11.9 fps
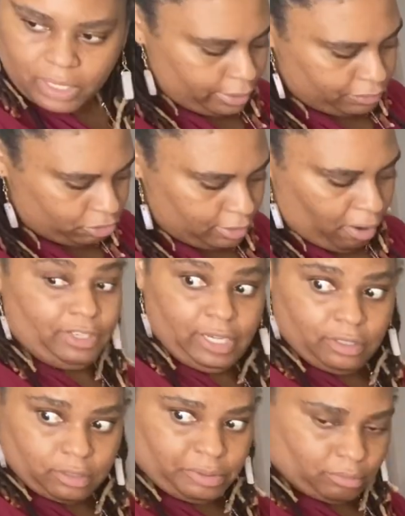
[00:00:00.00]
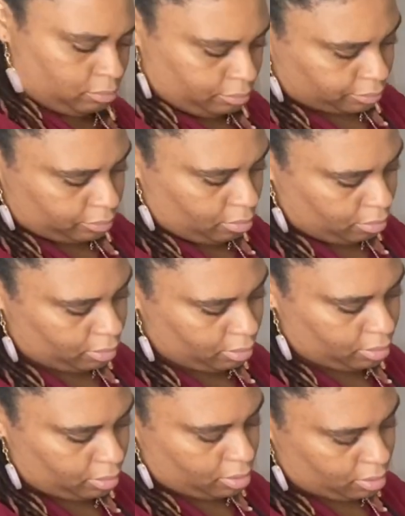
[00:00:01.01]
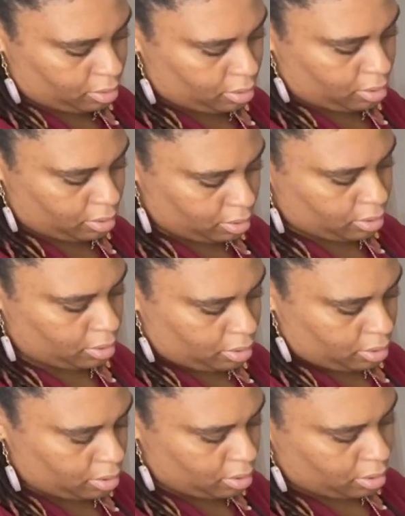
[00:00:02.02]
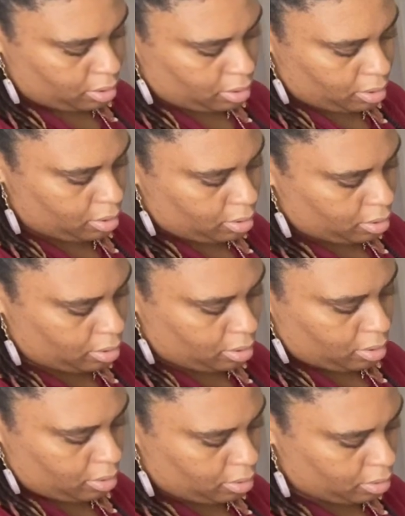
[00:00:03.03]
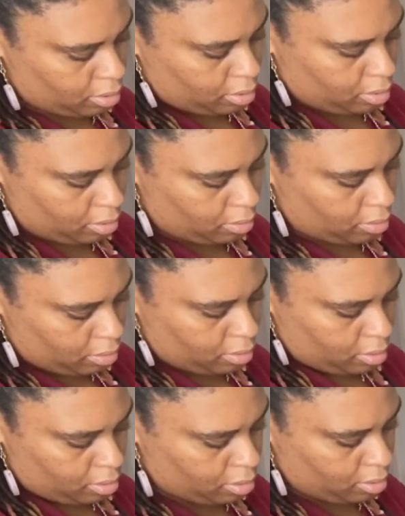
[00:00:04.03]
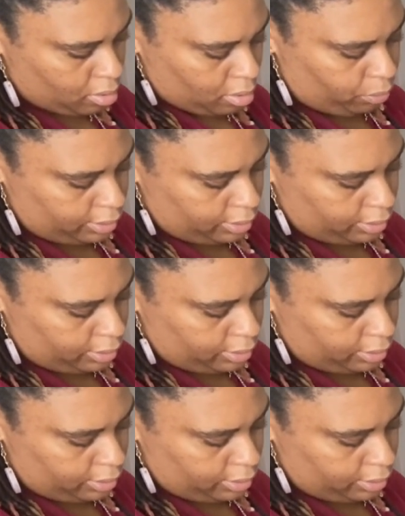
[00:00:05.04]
I think he is in the neighborhood of about 75,